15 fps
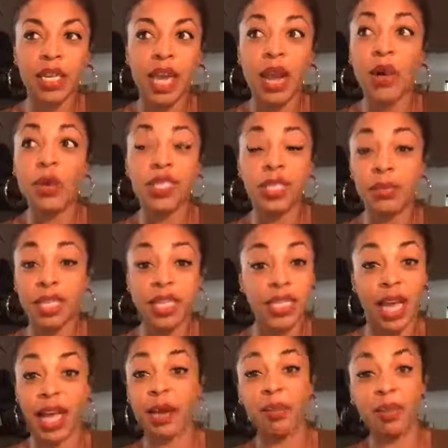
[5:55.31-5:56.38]
Or something's
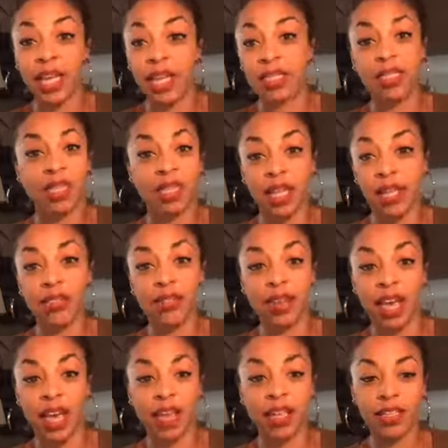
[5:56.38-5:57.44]
out of place, and that's
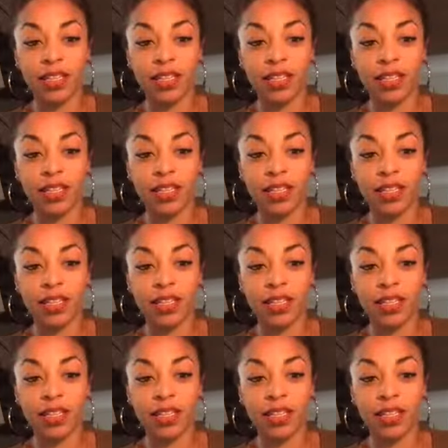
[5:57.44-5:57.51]
okay.